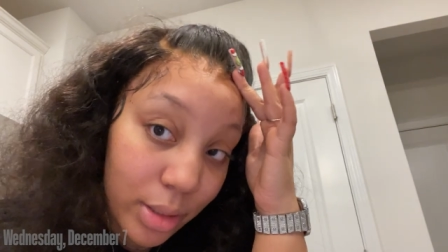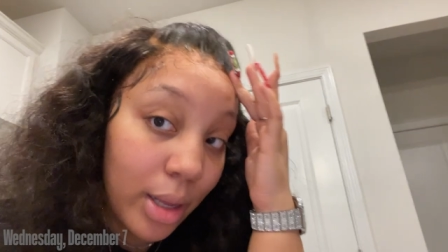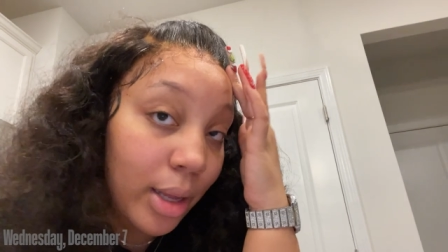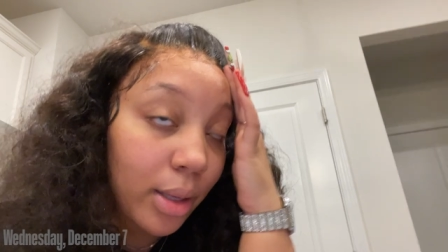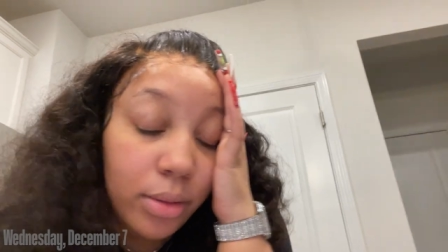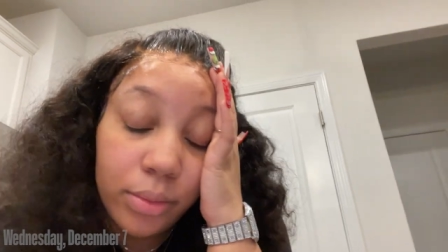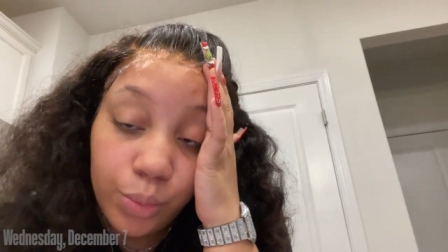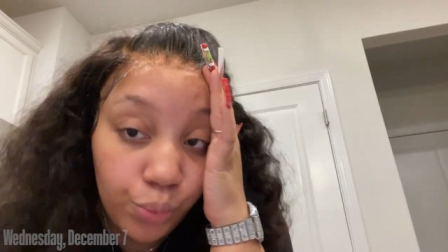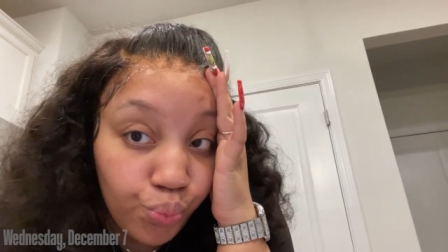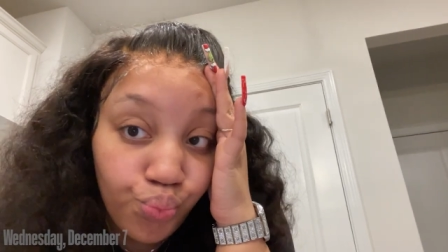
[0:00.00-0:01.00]
Like,
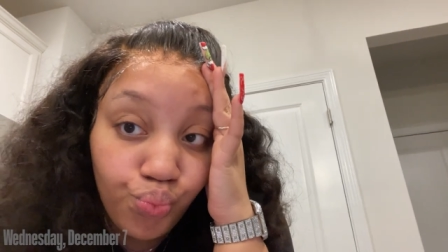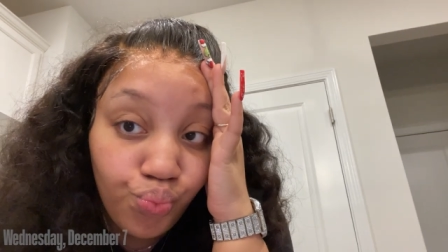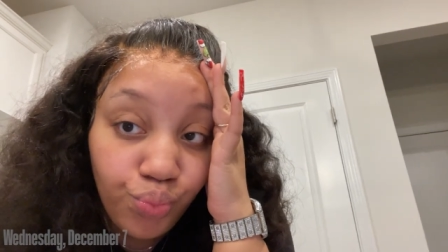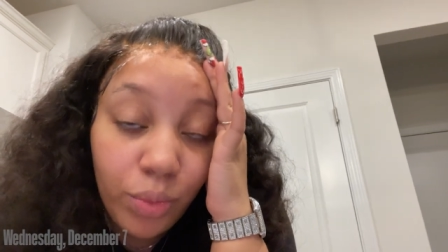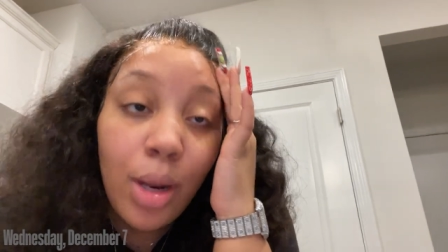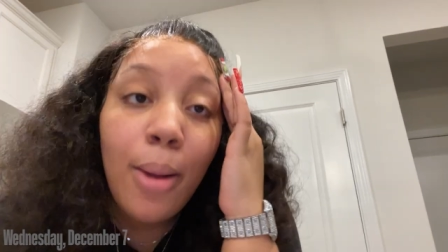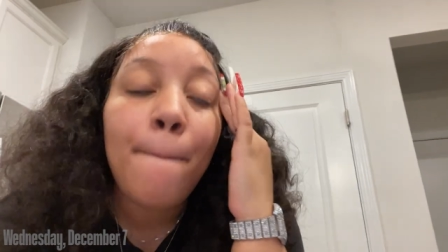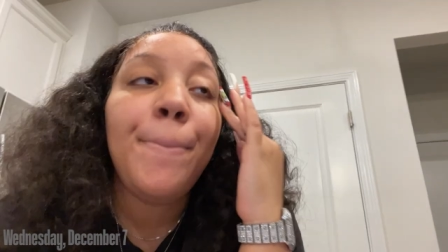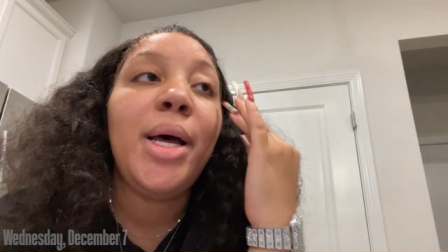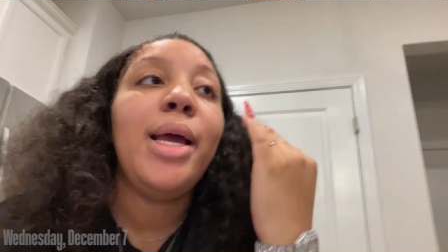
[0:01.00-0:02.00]

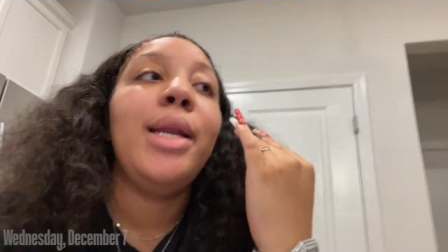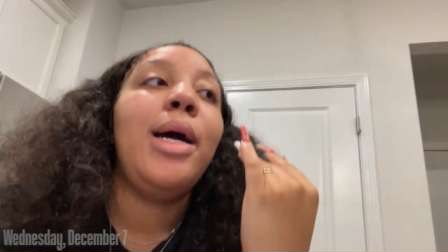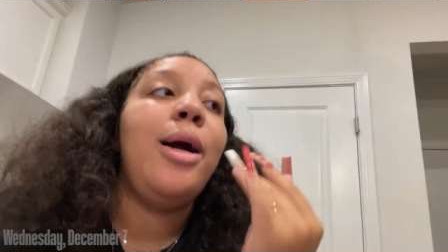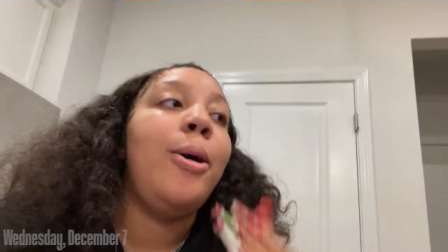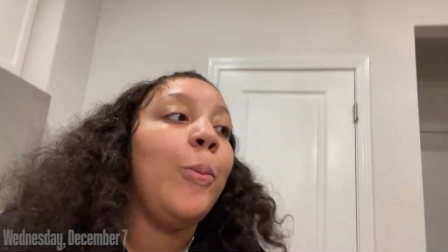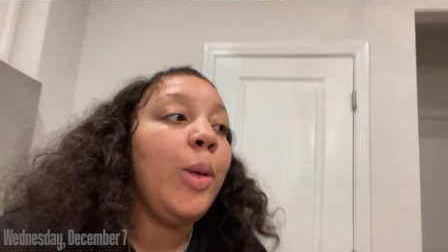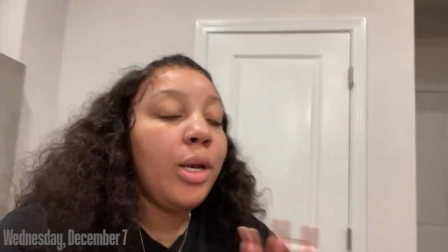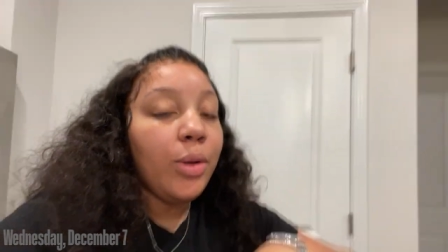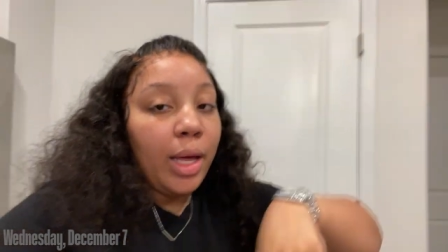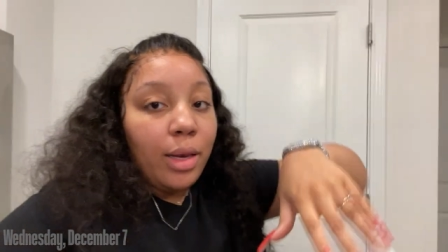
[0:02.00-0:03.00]
but um, we can
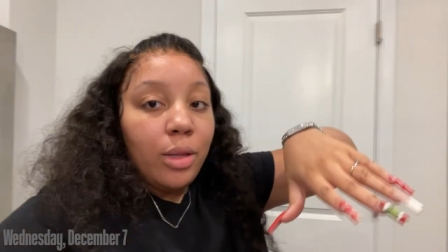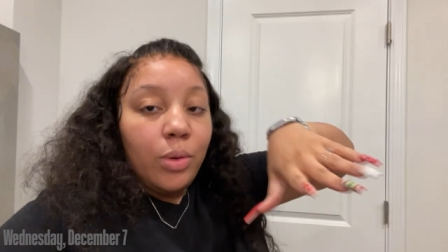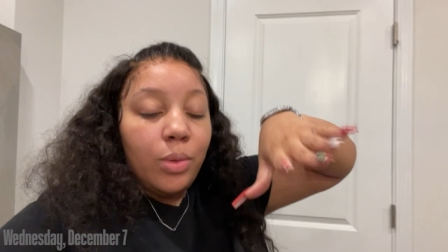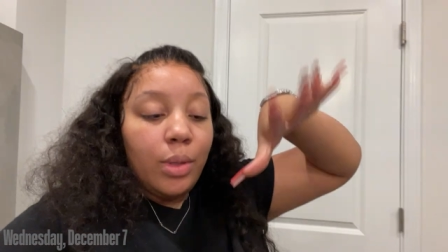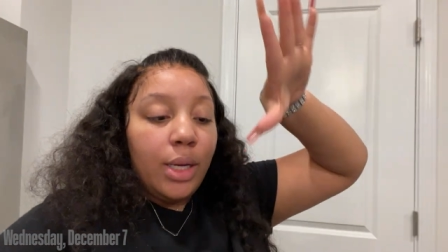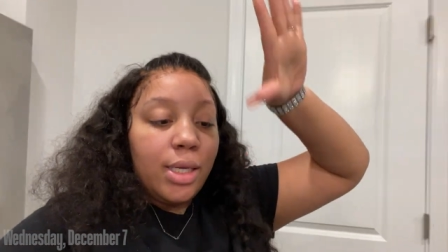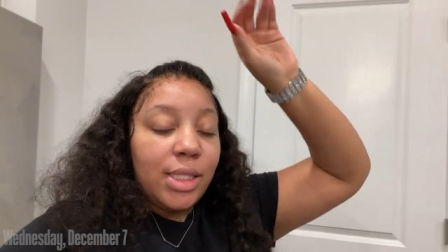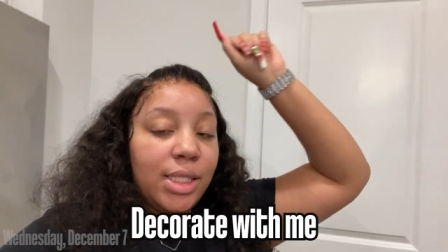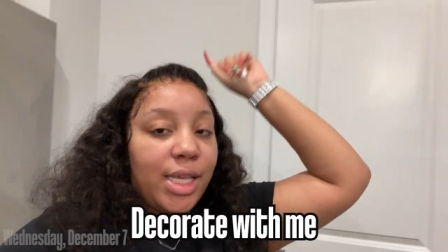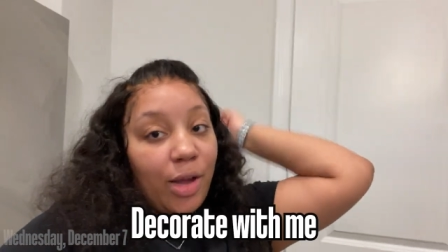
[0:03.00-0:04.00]
do like a little
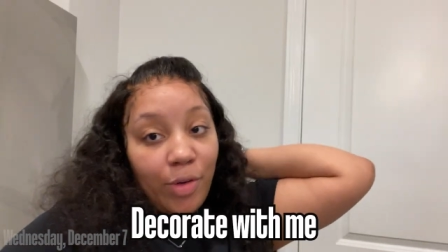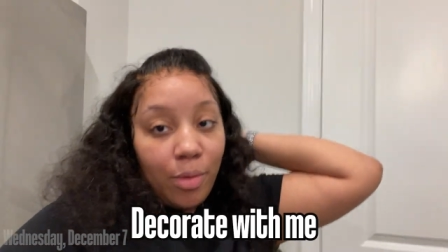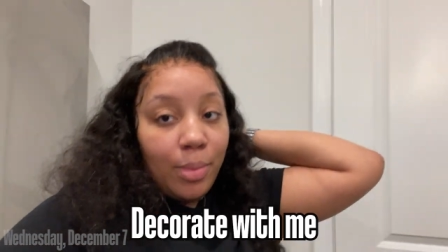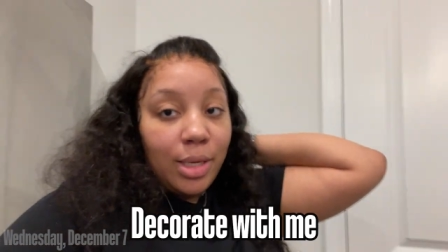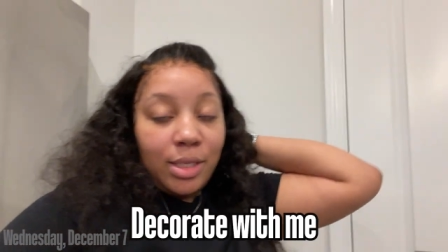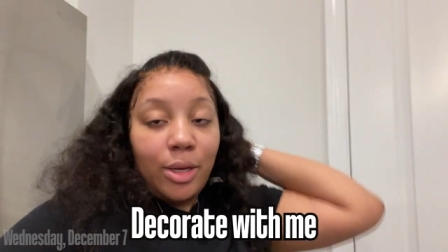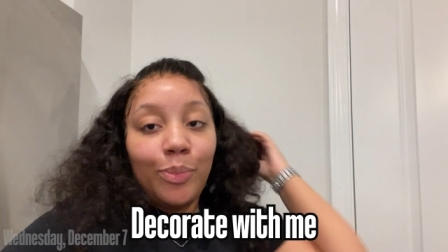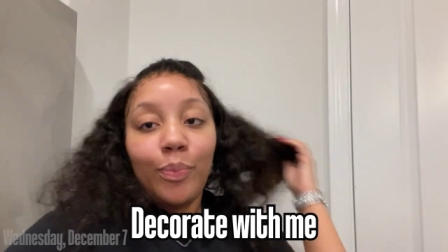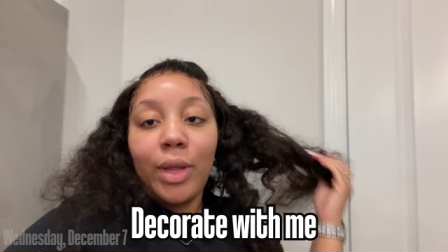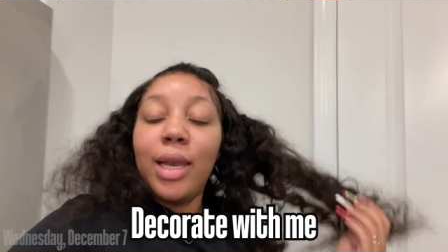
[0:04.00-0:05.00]
decorate with me. So
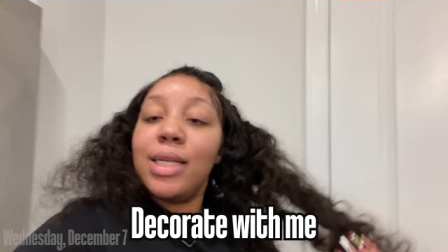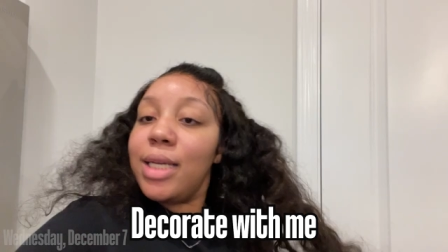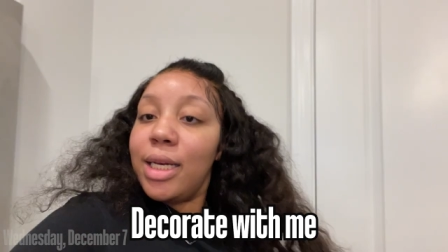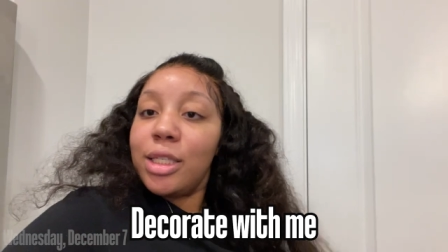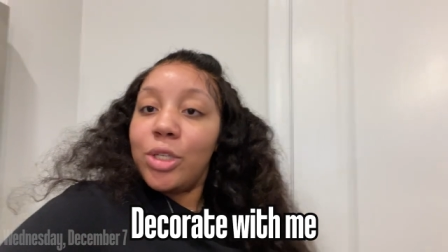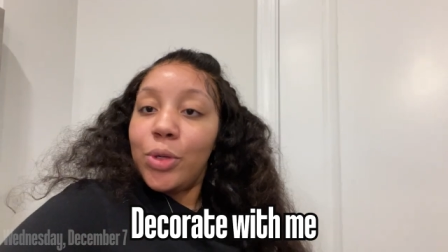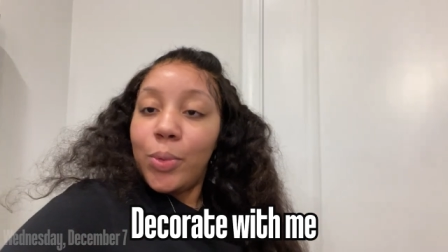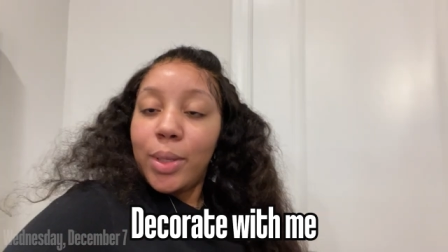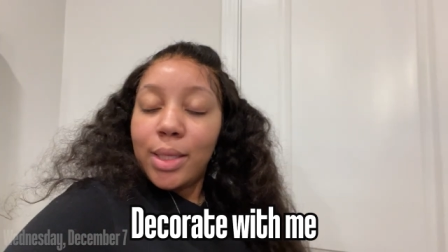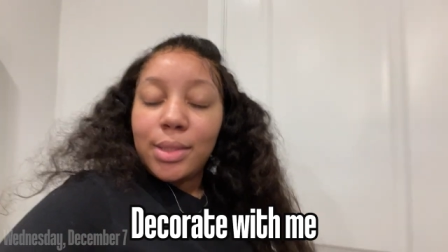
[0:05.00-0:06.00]
let's get into it.